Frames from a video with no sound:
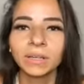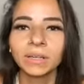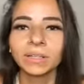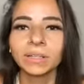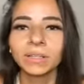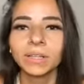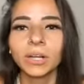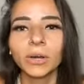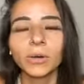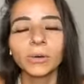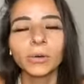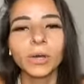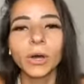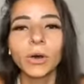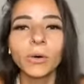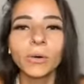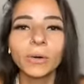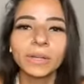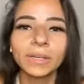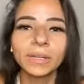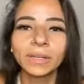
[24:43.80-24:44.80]
you know,
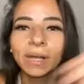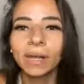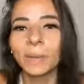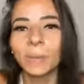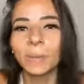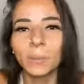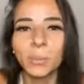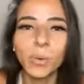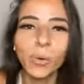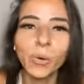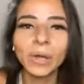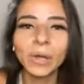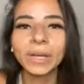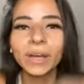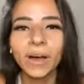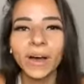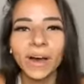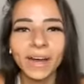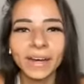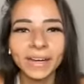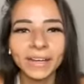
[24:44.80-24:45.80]
go
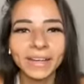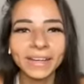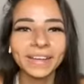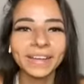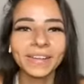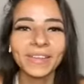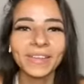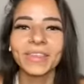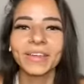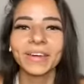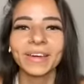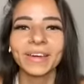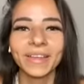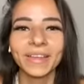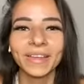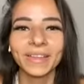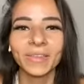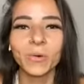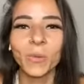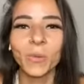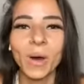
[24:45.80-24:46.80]
boycotting
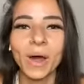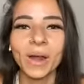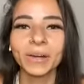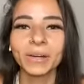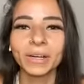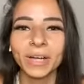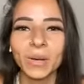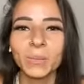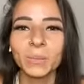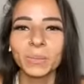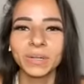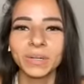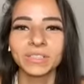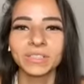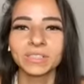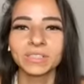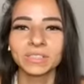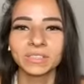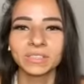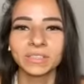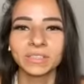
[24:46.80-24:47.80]
the water
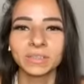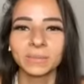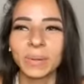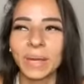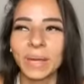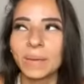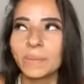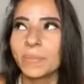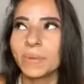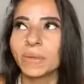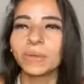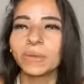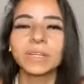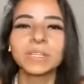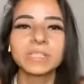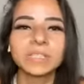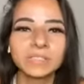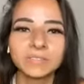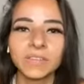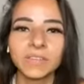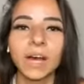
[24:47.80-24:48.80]
companies to pay
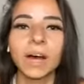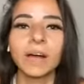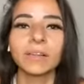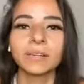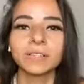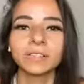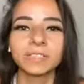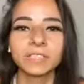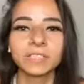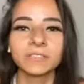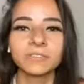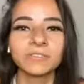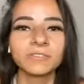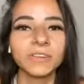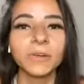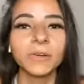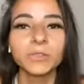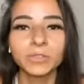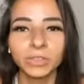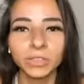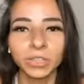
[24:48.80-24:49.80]
billions of dollars to
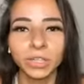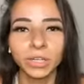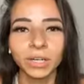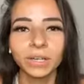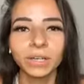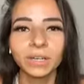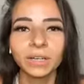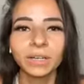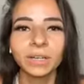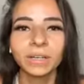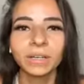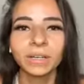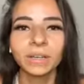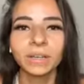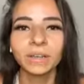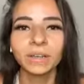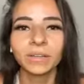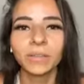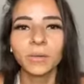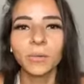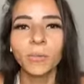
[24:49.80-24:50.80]
filter
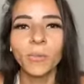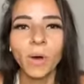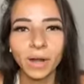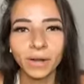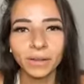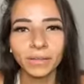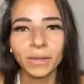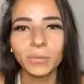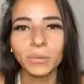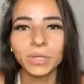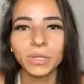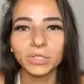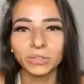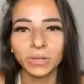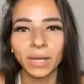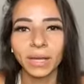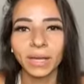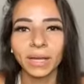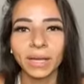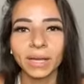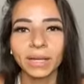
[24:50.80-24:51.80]
the water that we
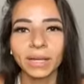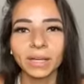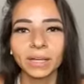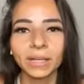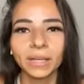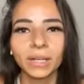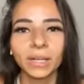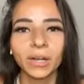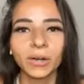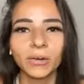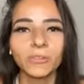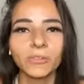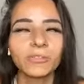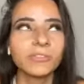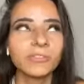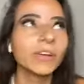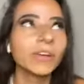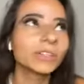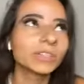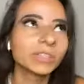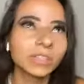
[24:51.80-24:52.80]
drink, you know,
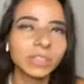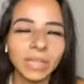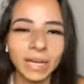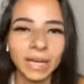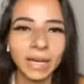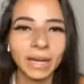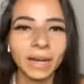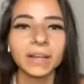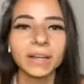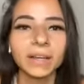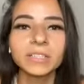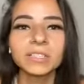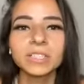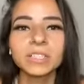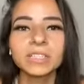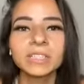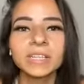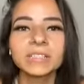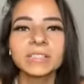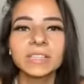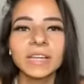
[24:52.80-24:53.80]
filter the air. It's
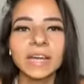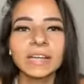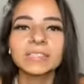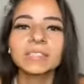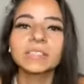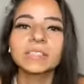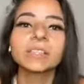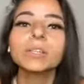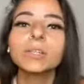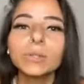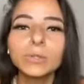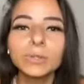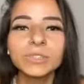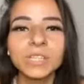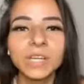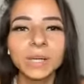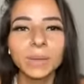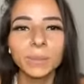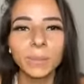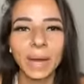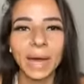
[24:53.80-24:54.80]
just that's a
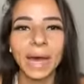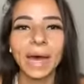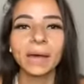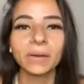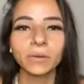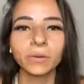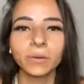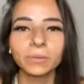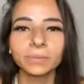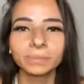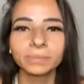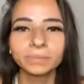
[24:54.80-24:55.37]
losing battle.